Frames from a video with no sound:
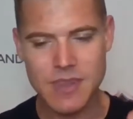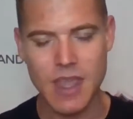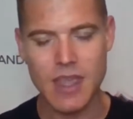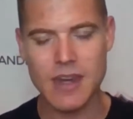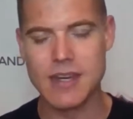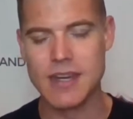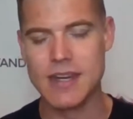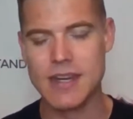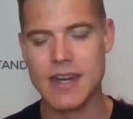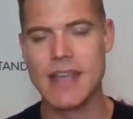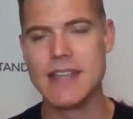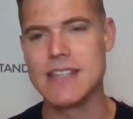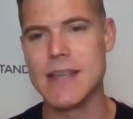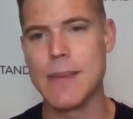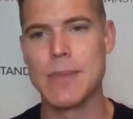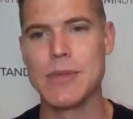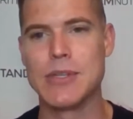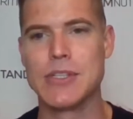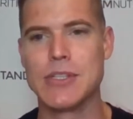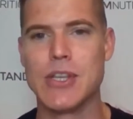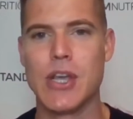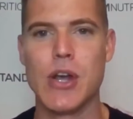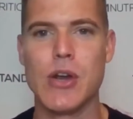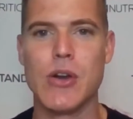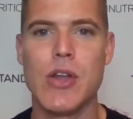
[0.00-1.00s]
today's
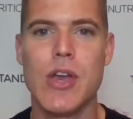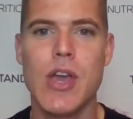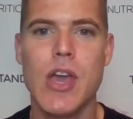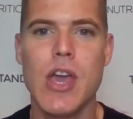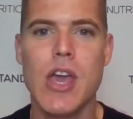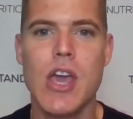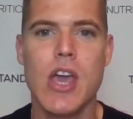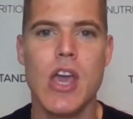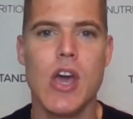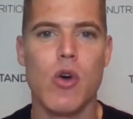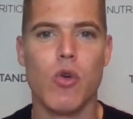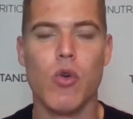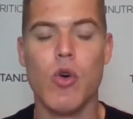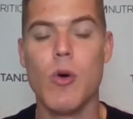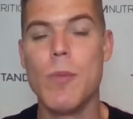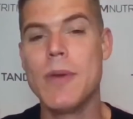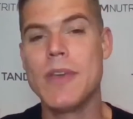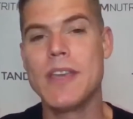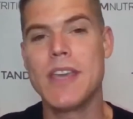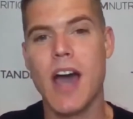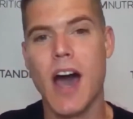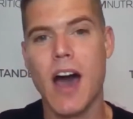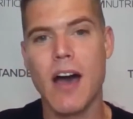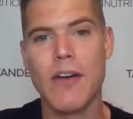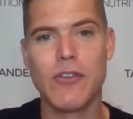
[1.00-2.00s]
episode, we'll be
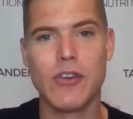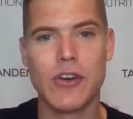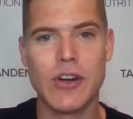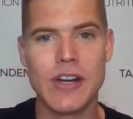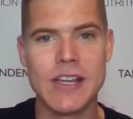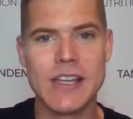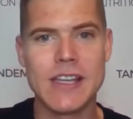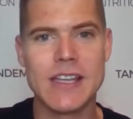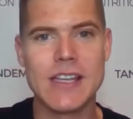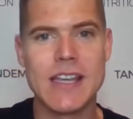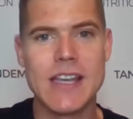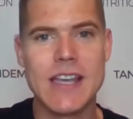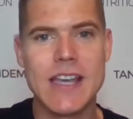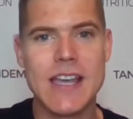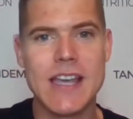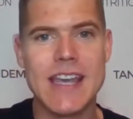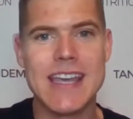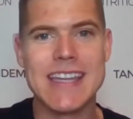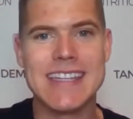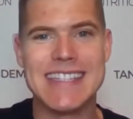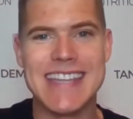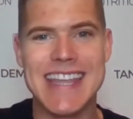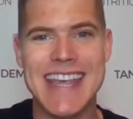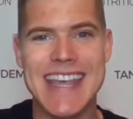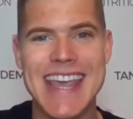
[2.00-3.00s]
covering
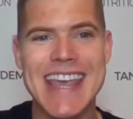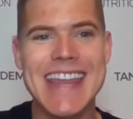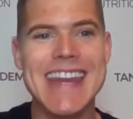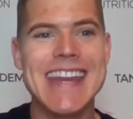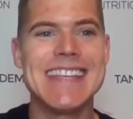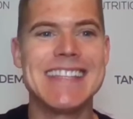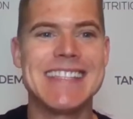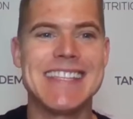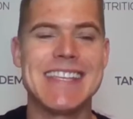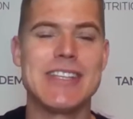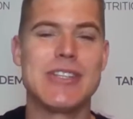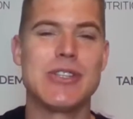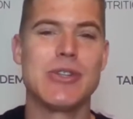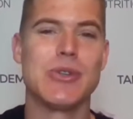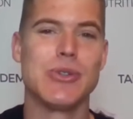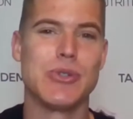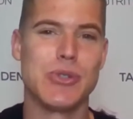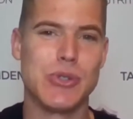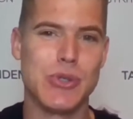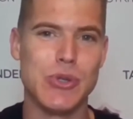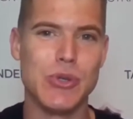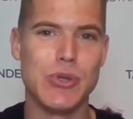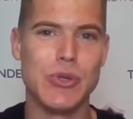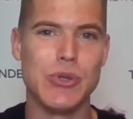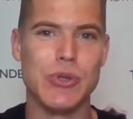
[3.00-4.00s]
10 essential
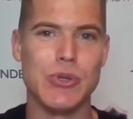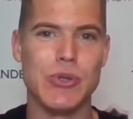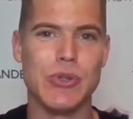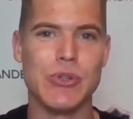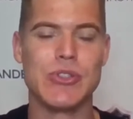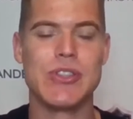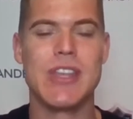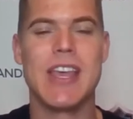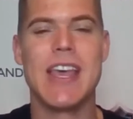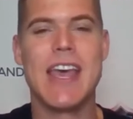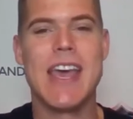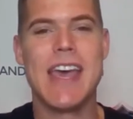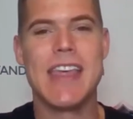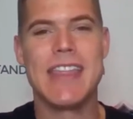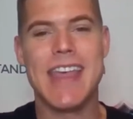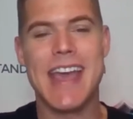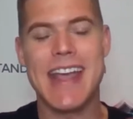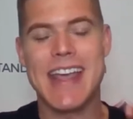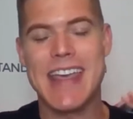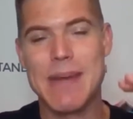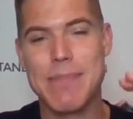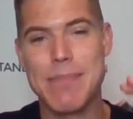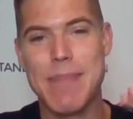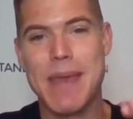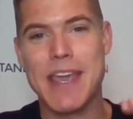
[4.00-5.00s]
tools that
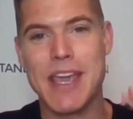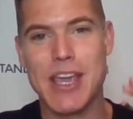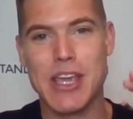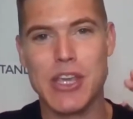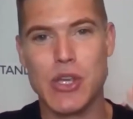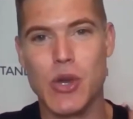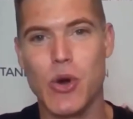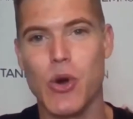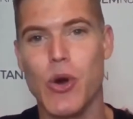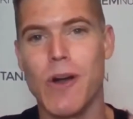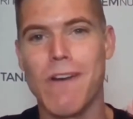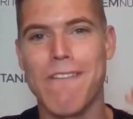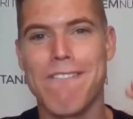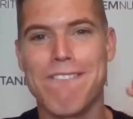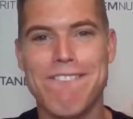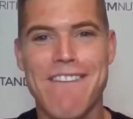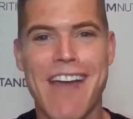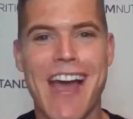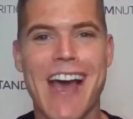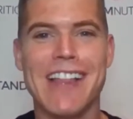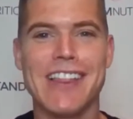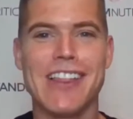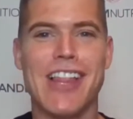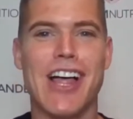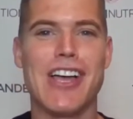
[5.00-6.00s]
can make your
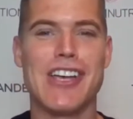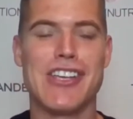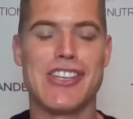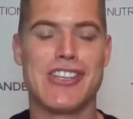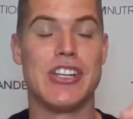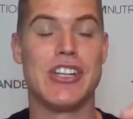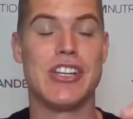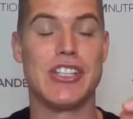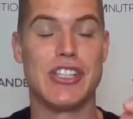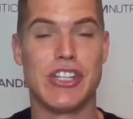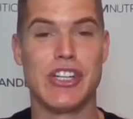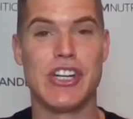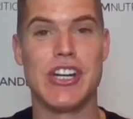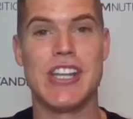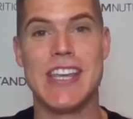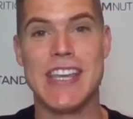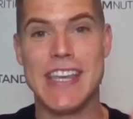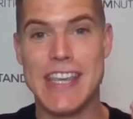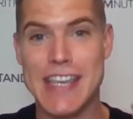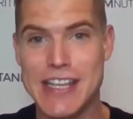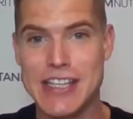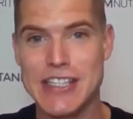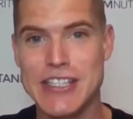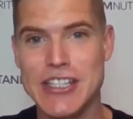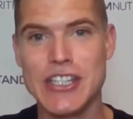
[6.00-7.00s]
fat loss journey
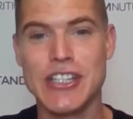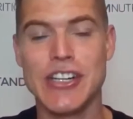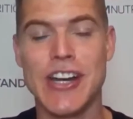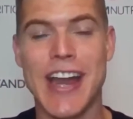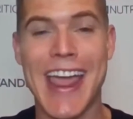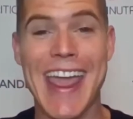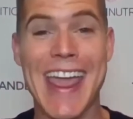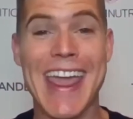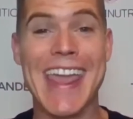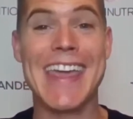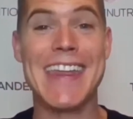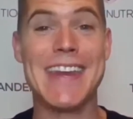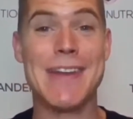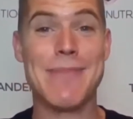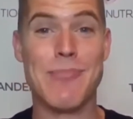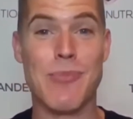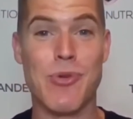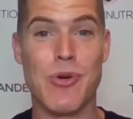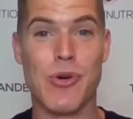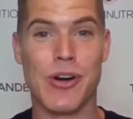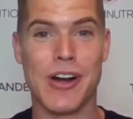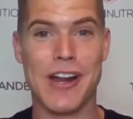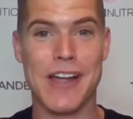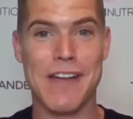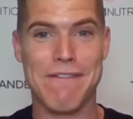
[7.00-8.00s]
easier and
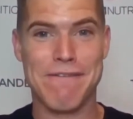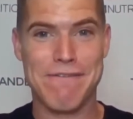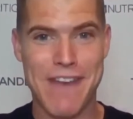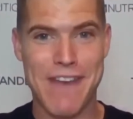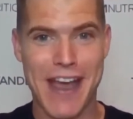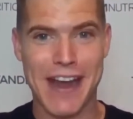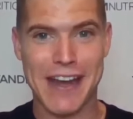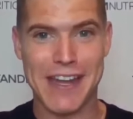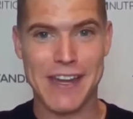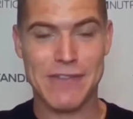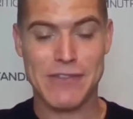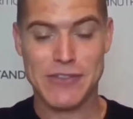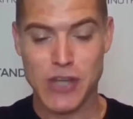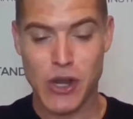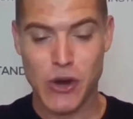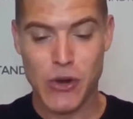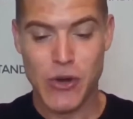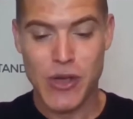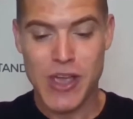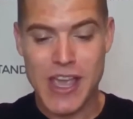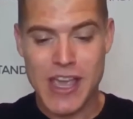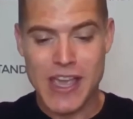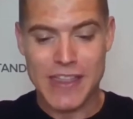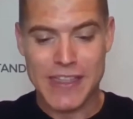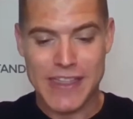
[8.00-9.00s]
more effective. So
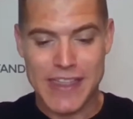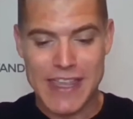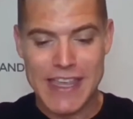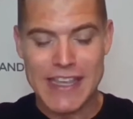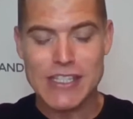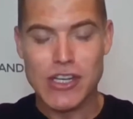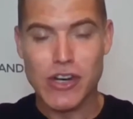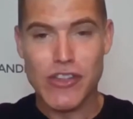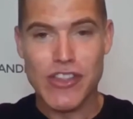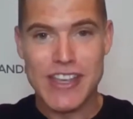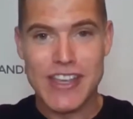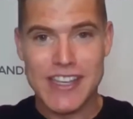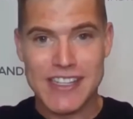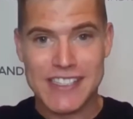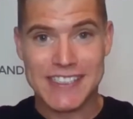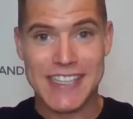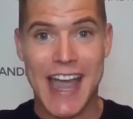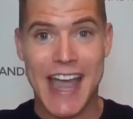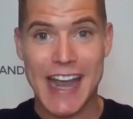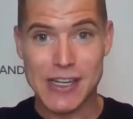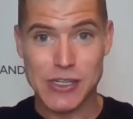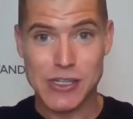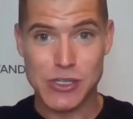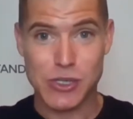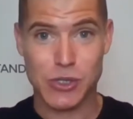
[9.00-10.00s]
these are the
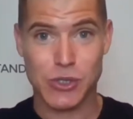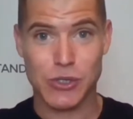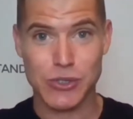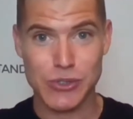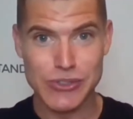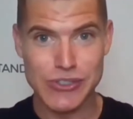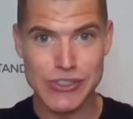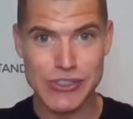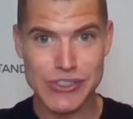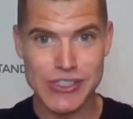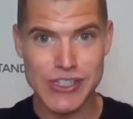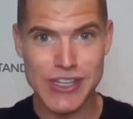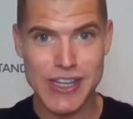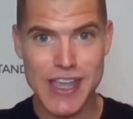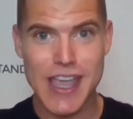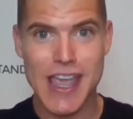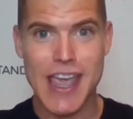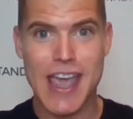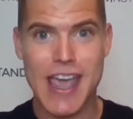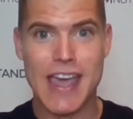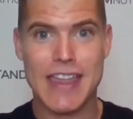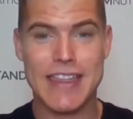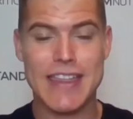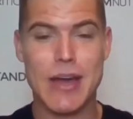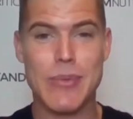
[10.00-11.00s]
exact tools
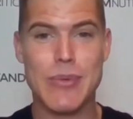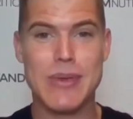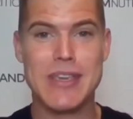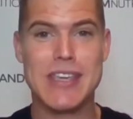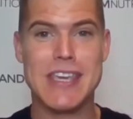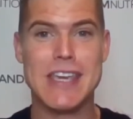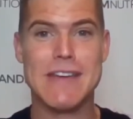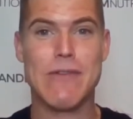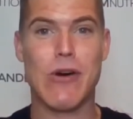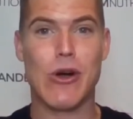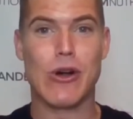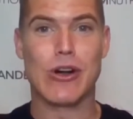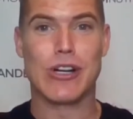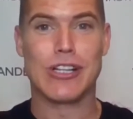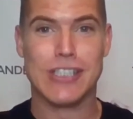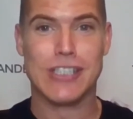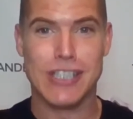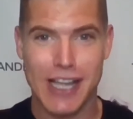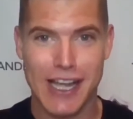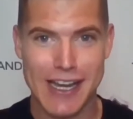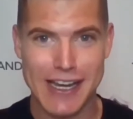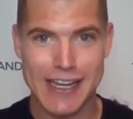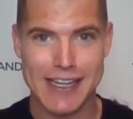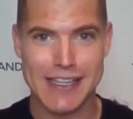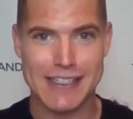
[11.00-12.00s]
that we give our
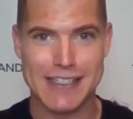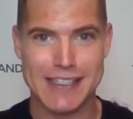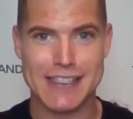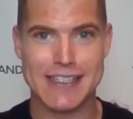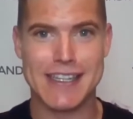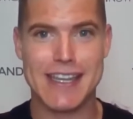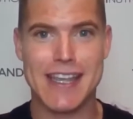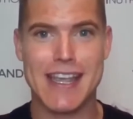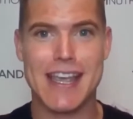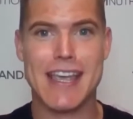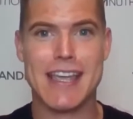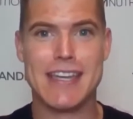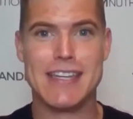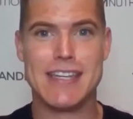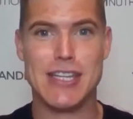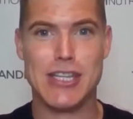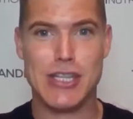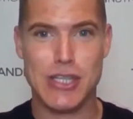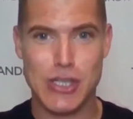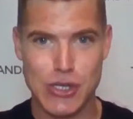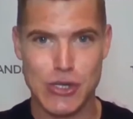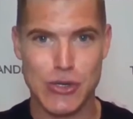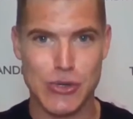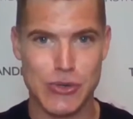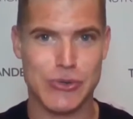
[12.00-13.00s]
clients to
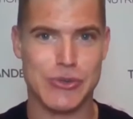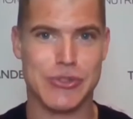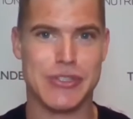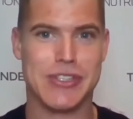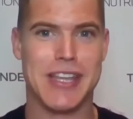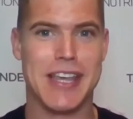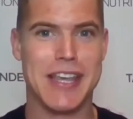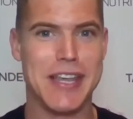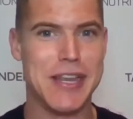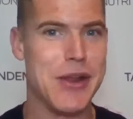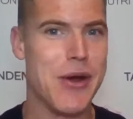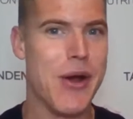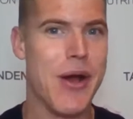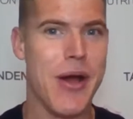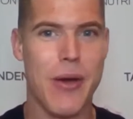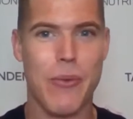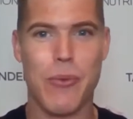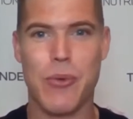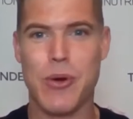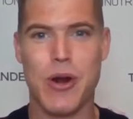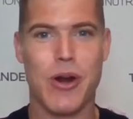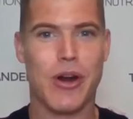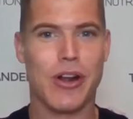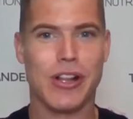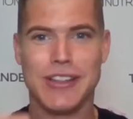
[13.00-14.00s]
use. You know,
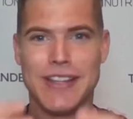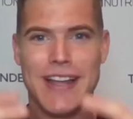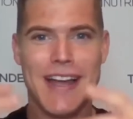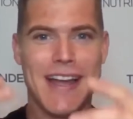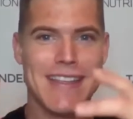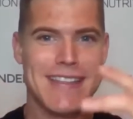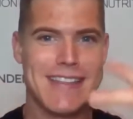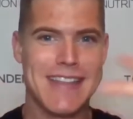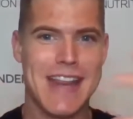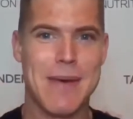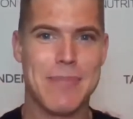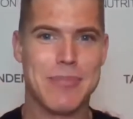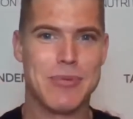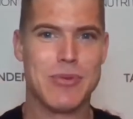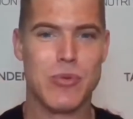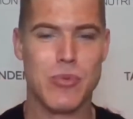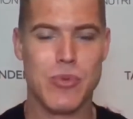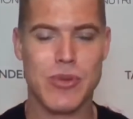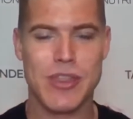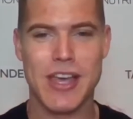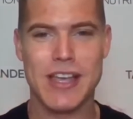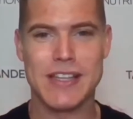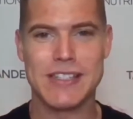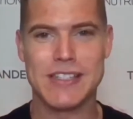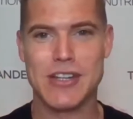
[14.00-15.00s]
when our clients set up with
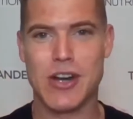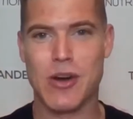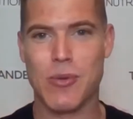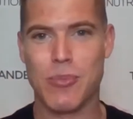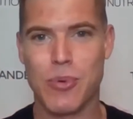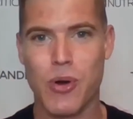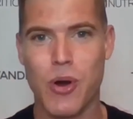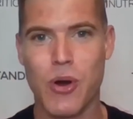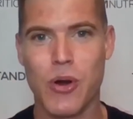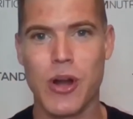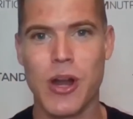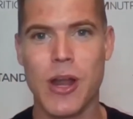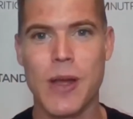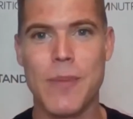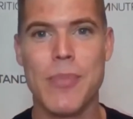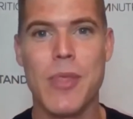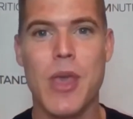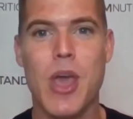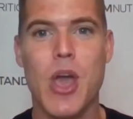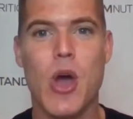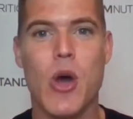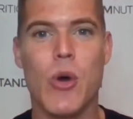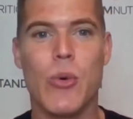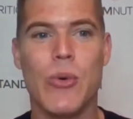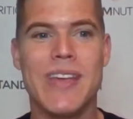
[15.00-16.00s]
us in our program,
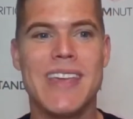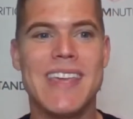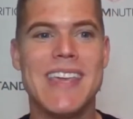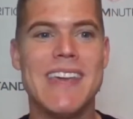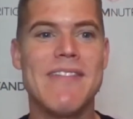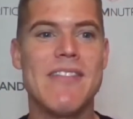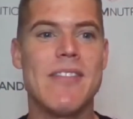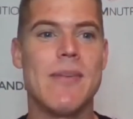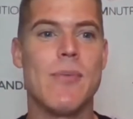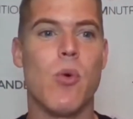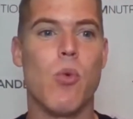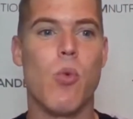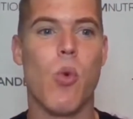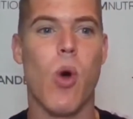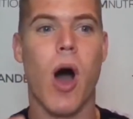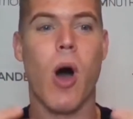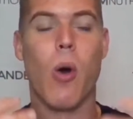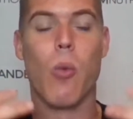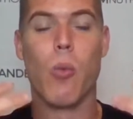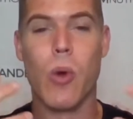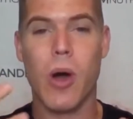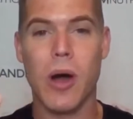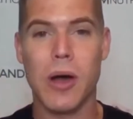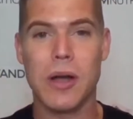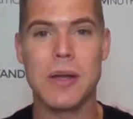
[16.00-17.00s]
we give them a
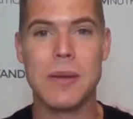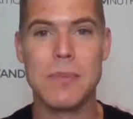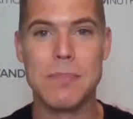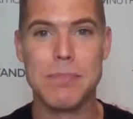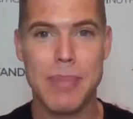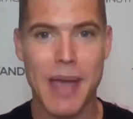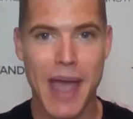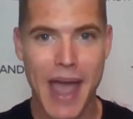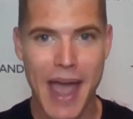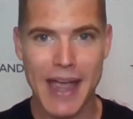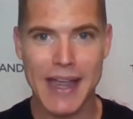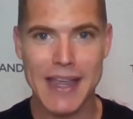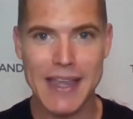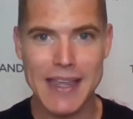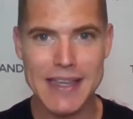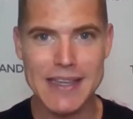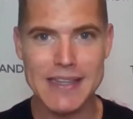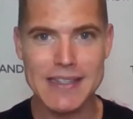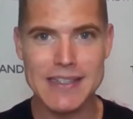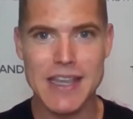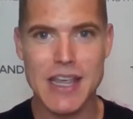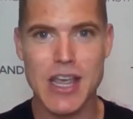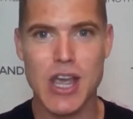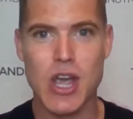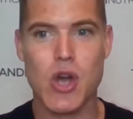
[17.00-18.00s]
welcome
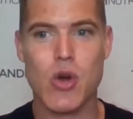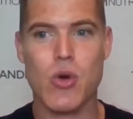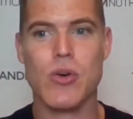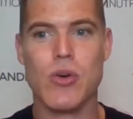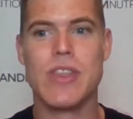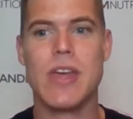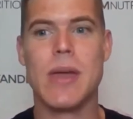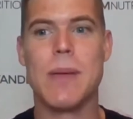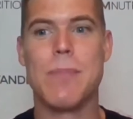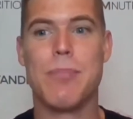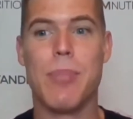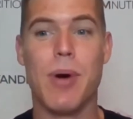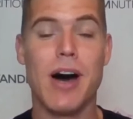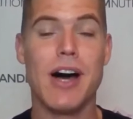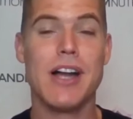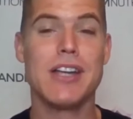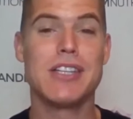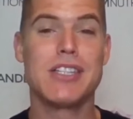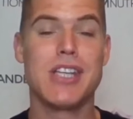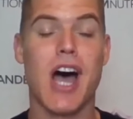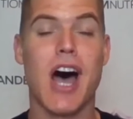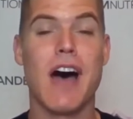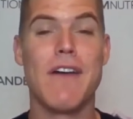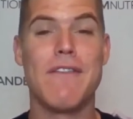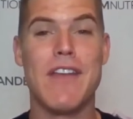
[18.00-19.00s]
packet with a bunch
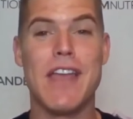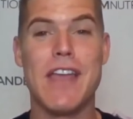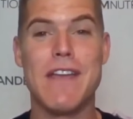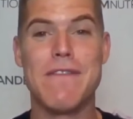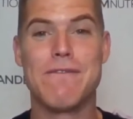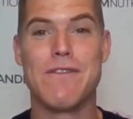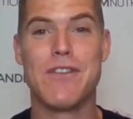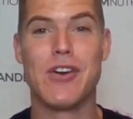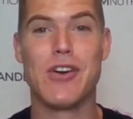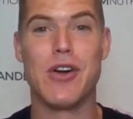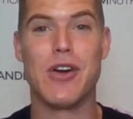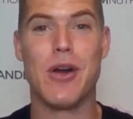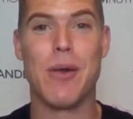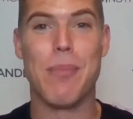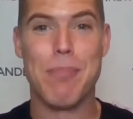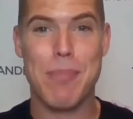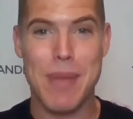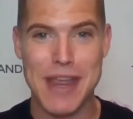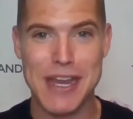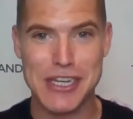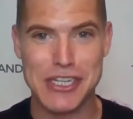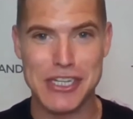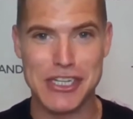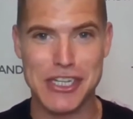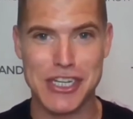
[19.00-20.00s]
of
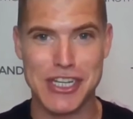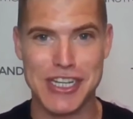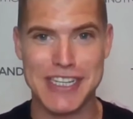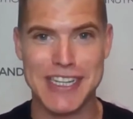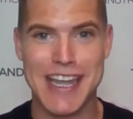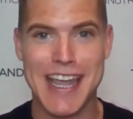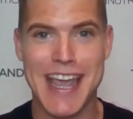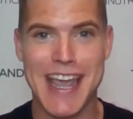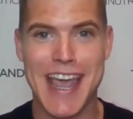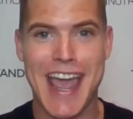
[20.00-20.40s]
information.